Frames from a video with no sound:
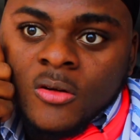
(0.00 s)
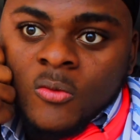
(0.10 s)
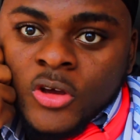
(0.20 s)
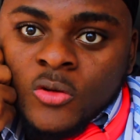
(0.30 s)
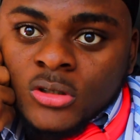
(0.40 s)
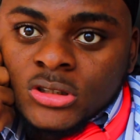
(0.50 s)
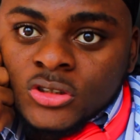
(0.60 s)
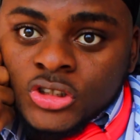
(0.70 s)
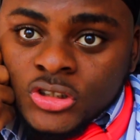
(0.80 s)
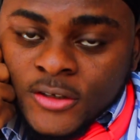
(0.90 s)
when you want to
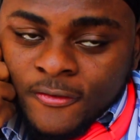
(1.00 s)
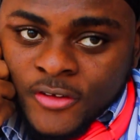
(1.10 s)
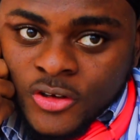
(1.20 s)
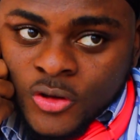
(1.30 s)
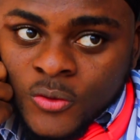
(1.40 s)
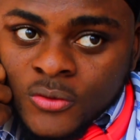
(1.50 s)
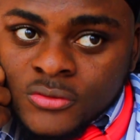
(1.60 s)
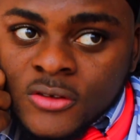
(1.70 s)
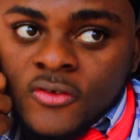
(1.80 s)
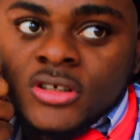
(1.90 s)
shoot a video,
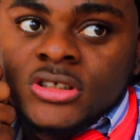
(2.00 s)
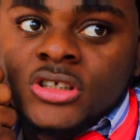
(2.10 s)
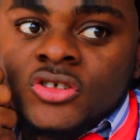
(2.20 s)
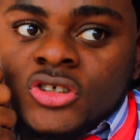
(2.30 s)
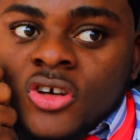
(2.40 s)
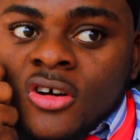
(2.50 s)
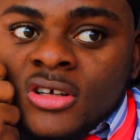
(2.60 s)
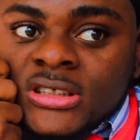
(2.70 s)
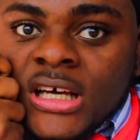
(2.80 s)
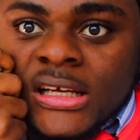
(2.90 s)
the first thing you should
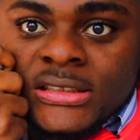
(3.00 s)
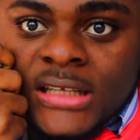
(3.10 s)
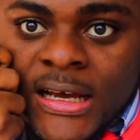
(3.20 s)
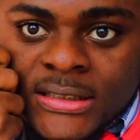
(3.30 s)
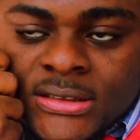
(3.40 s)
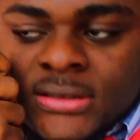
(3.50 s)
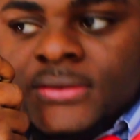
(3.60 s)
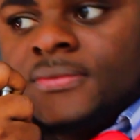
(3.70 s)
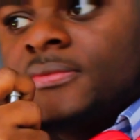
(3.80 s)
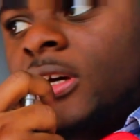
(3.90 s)
consider is lighting.
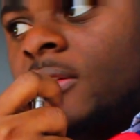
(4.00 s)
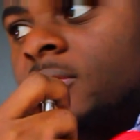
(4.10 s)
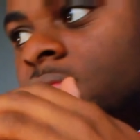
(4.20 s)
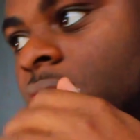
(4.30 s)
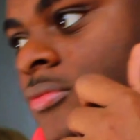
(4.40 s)
Now,